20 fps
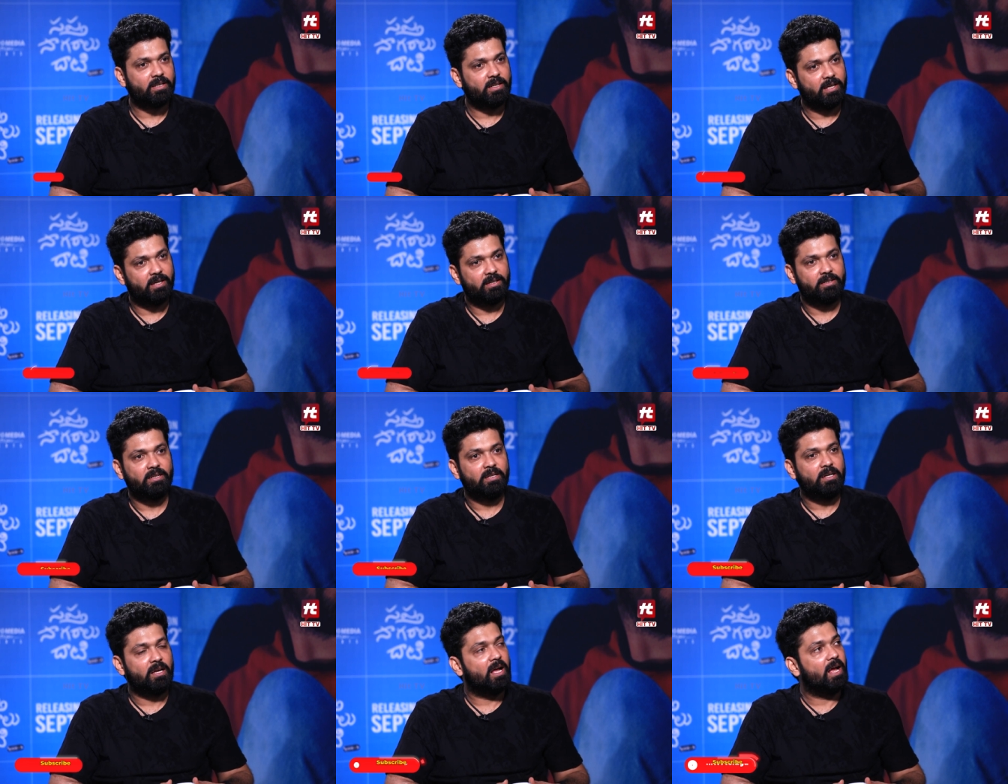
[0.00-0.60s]

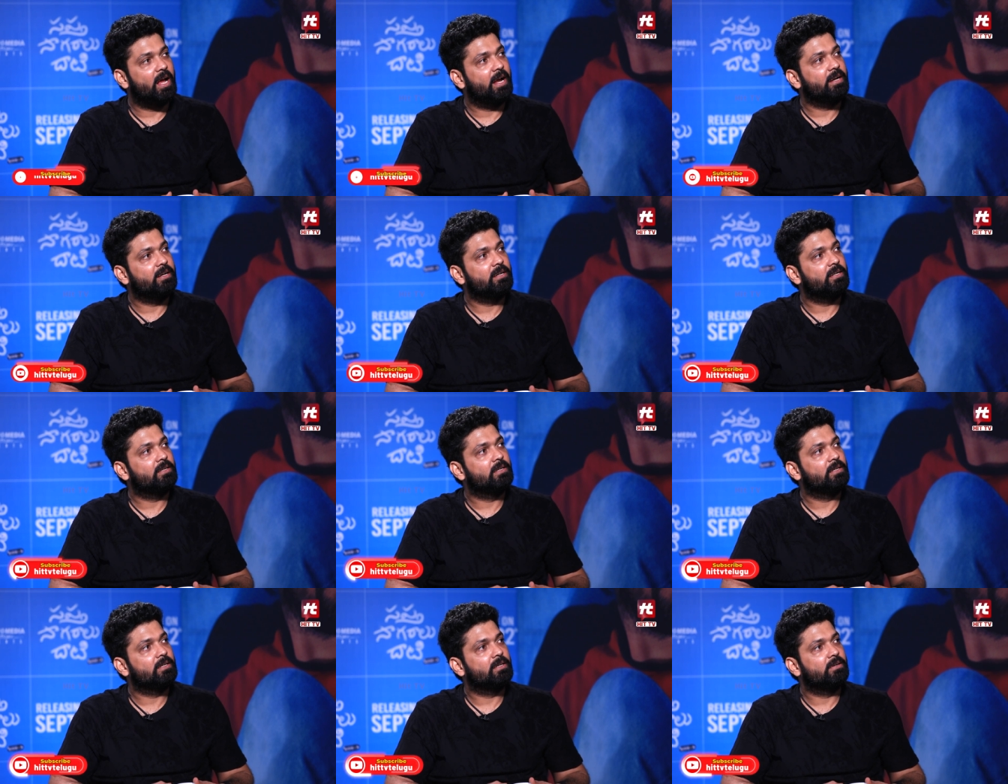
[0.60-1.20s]
Yeah. And
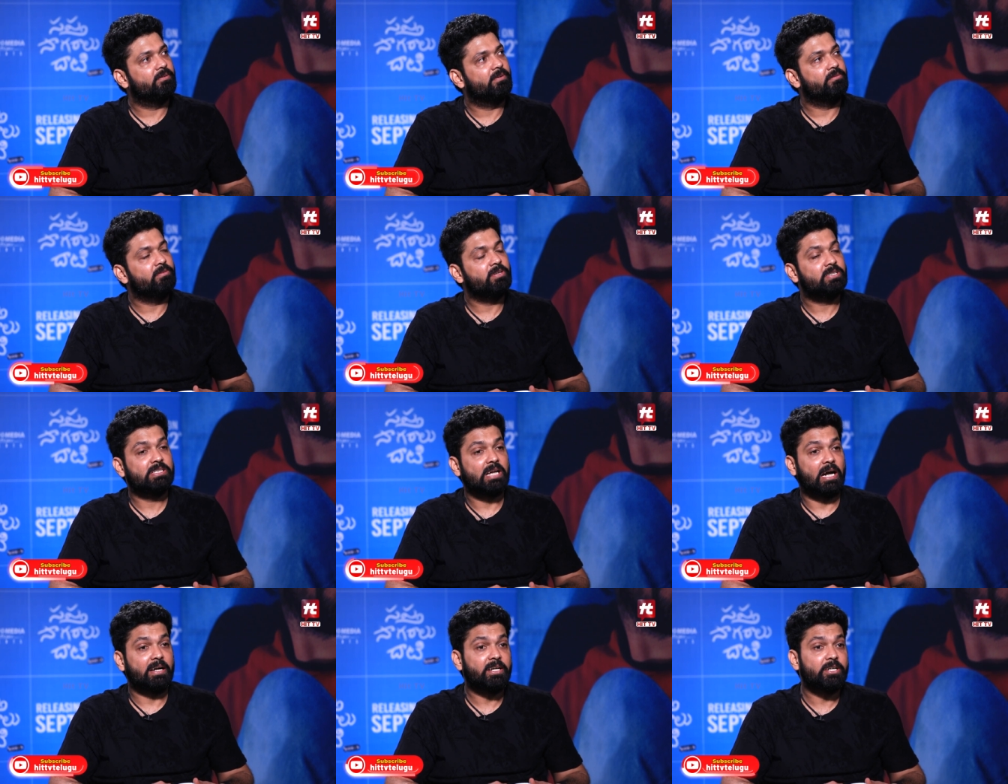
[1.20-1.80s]
uh, when we
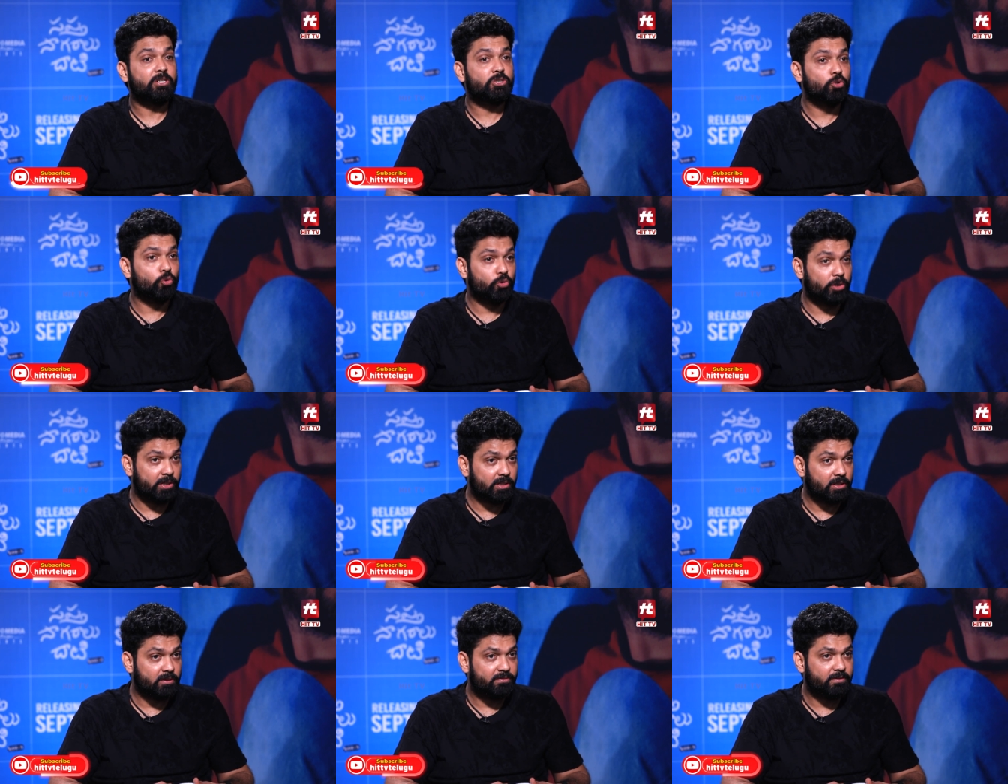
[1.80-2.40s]
started
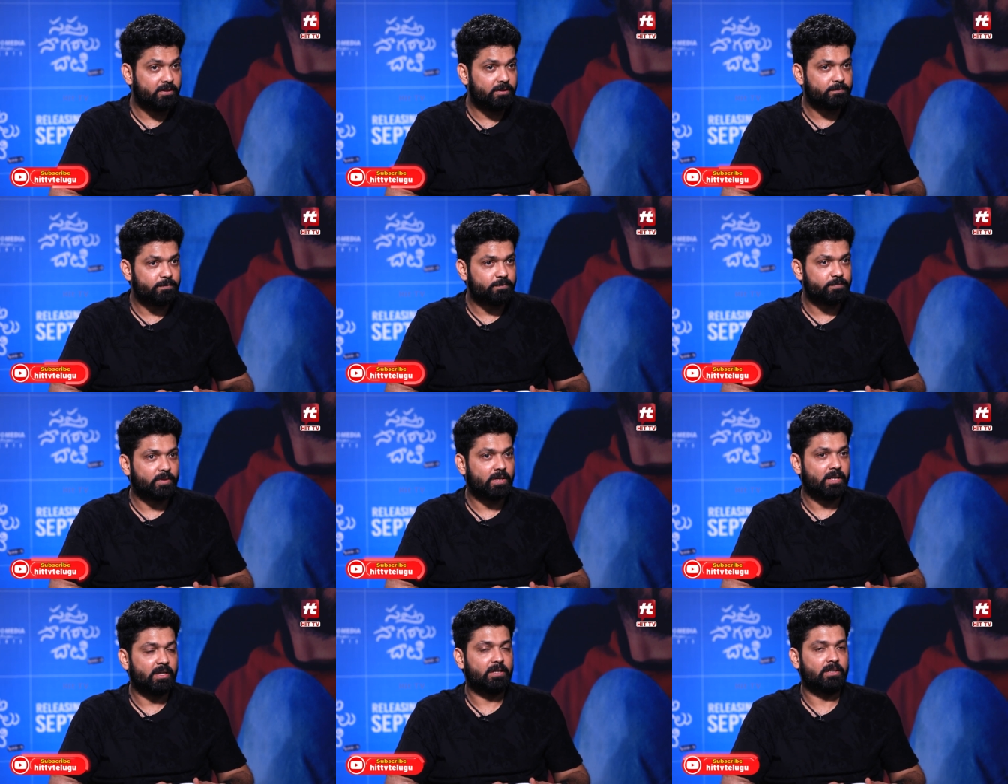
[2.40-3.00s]
shooting the film
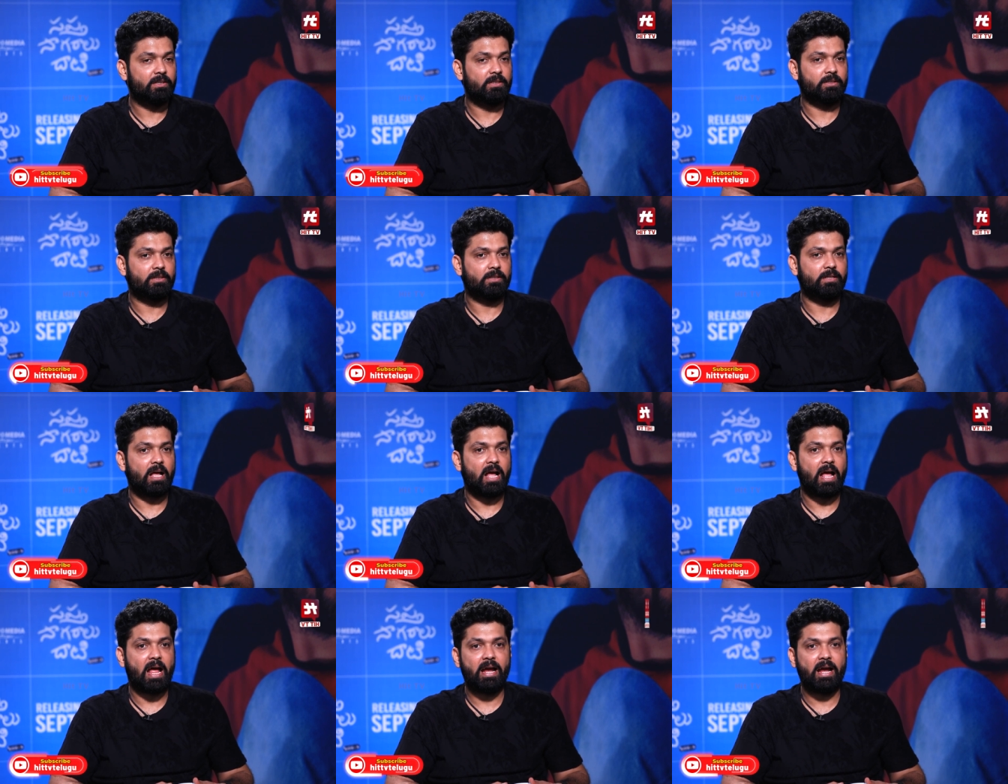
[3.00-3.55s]
uh,